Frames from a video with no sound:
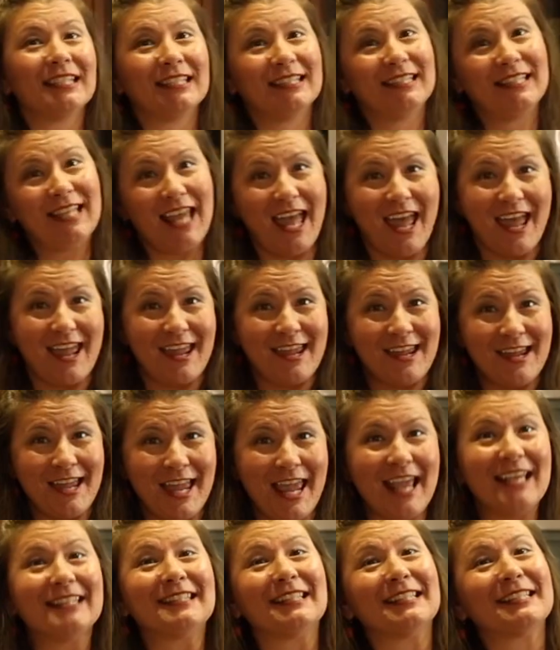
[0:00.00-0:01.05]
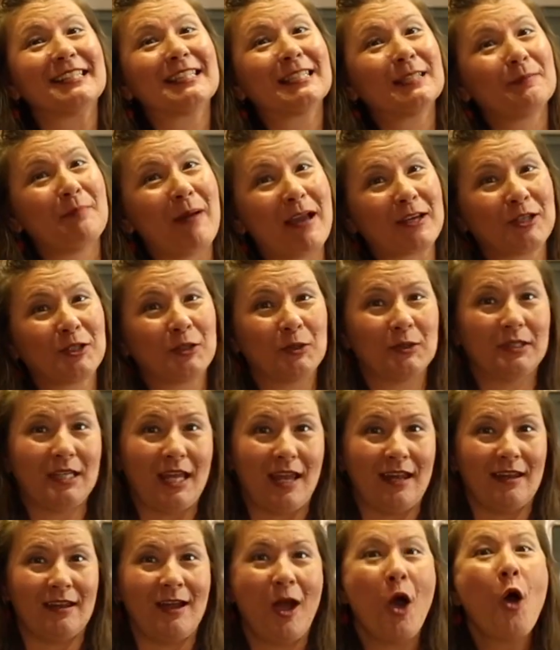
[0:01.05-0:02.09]
today is a special
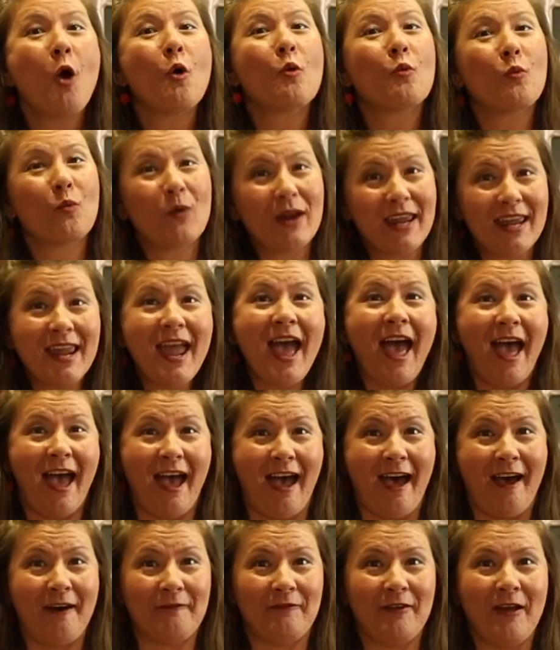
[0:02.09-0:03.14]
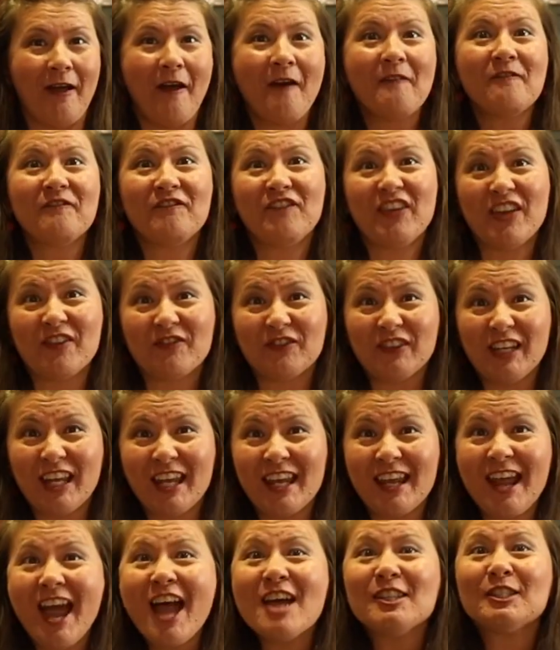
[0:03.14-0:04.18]
day. We have
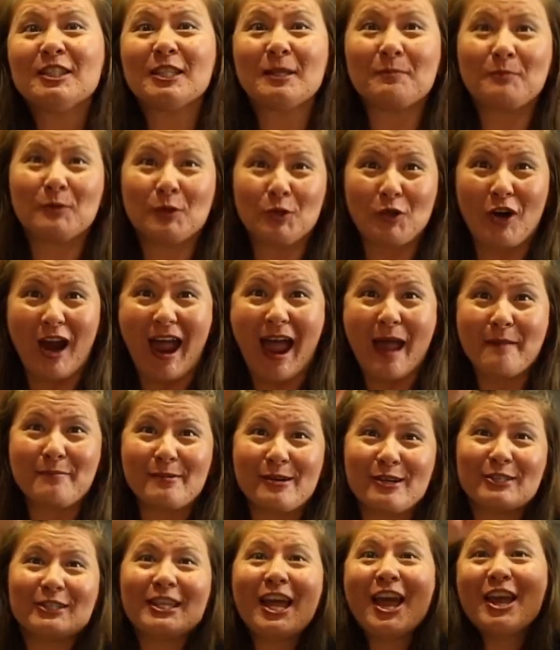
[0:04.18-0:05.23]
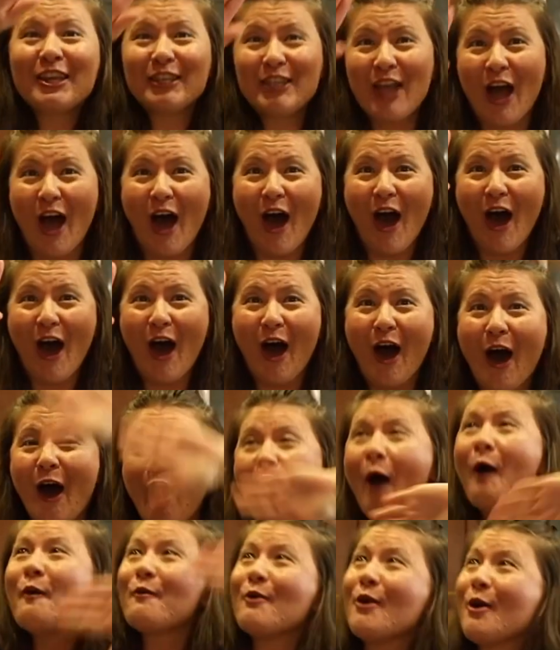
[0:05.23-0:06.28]
50 subscribers, y'all.
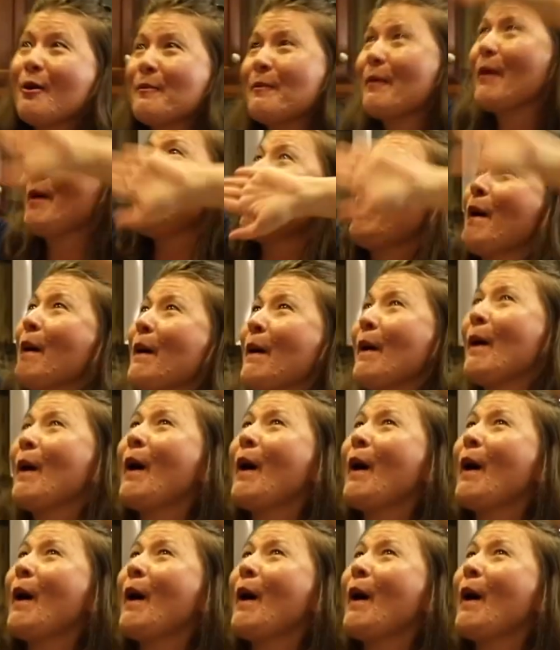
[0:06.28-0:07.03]
Woo woo,